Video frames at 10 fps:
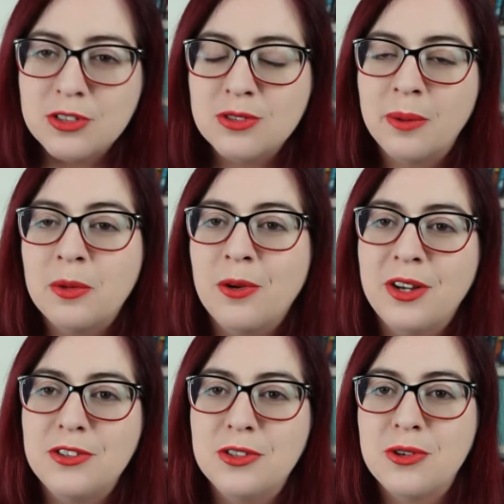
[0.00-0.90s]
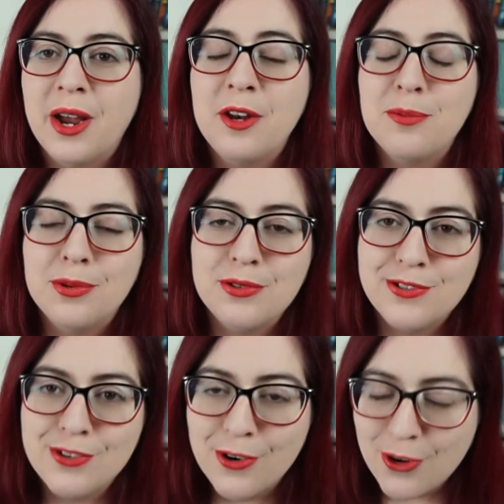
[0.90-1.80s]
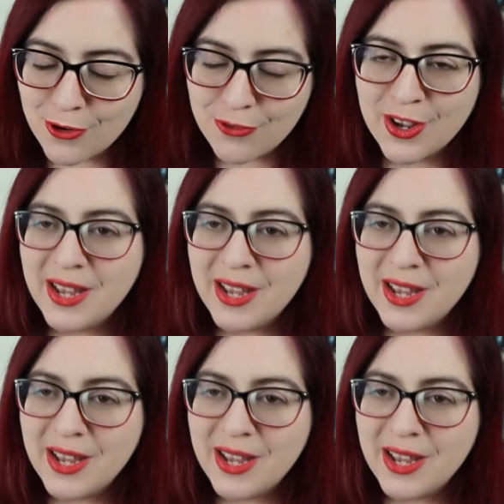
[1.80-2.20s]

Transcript: so I'm going to try and preserve